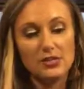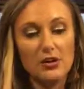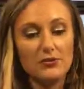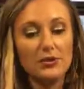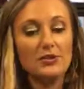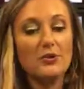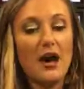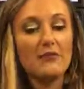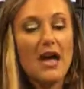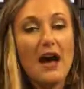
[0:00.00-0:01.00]
So you're, you
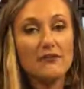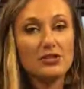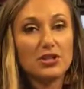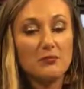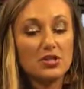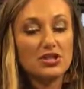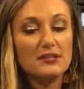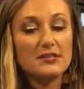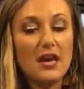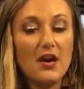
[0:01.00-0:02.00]
have an average
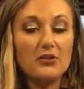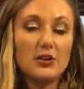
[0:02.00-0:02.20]
commission sale,